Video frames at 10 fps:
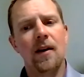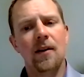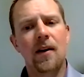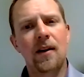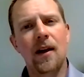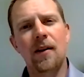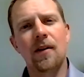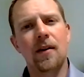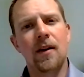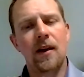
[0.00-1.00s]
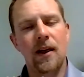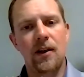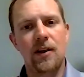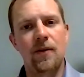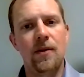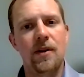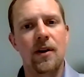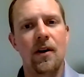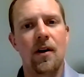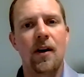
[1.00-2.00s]
A lot of the other issues
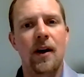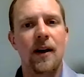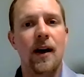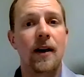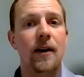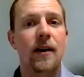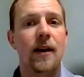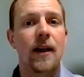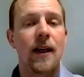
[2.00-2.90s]
are an